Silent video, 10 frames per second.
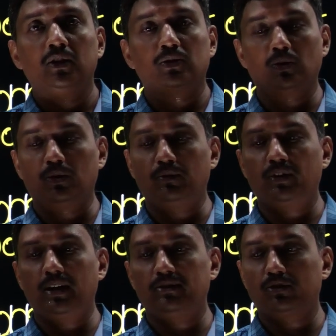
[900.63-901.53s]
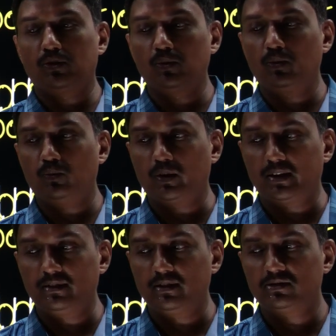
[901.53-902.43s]
So if I ask you what
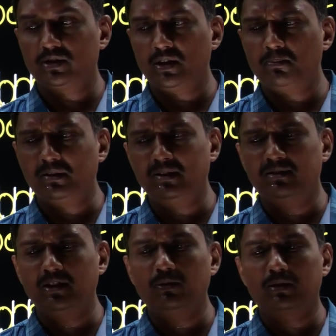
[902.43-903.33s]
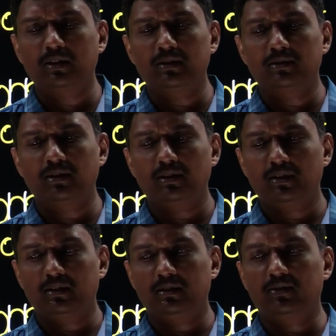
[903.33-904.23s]
is the shape, easily you can say
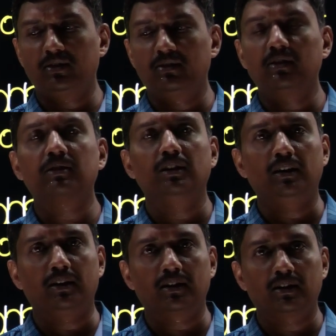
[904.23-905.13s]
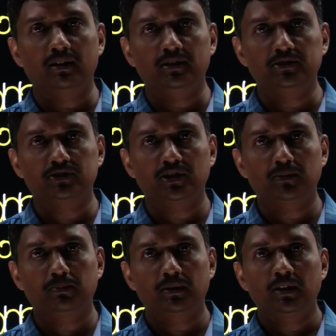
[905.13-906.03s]
this is a cylindrical in
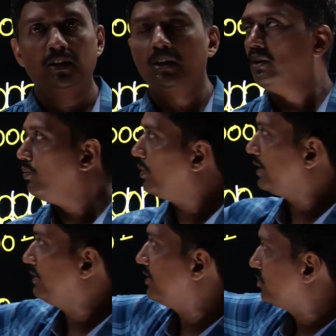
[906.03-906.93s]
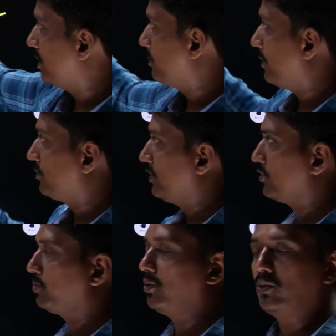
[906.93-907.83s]
shape. What is the shape of
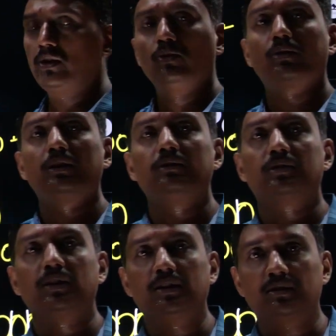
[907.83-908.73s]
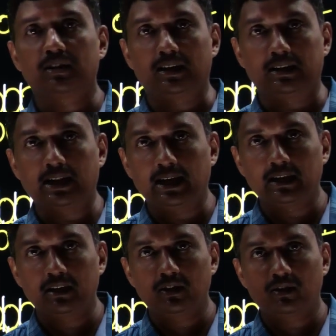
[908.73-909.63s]
this board? You can say it is a
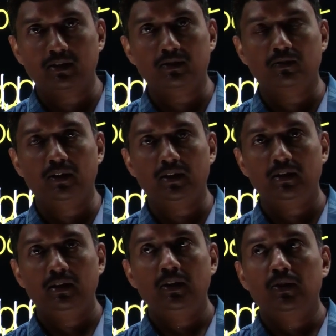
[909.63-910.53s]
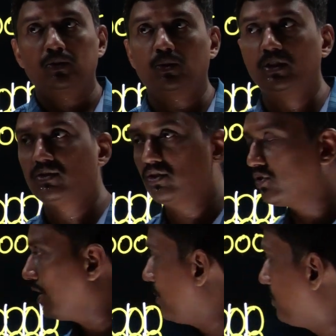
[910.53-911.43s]
rectangle or a square. So this
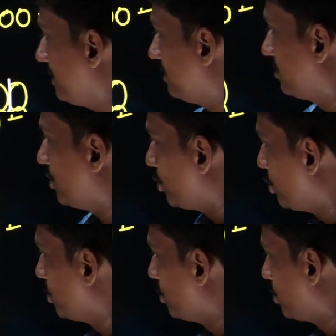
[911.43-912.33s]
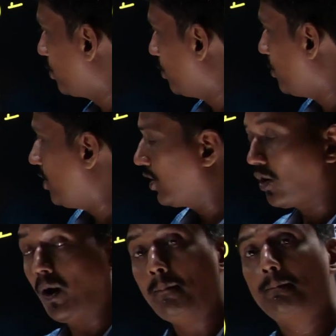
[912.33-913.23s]
shape is due to
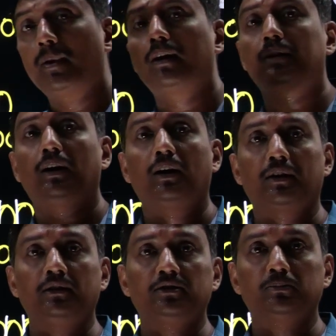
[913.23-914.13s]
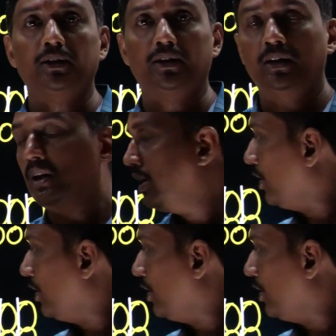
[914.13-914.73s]
compact arrangement.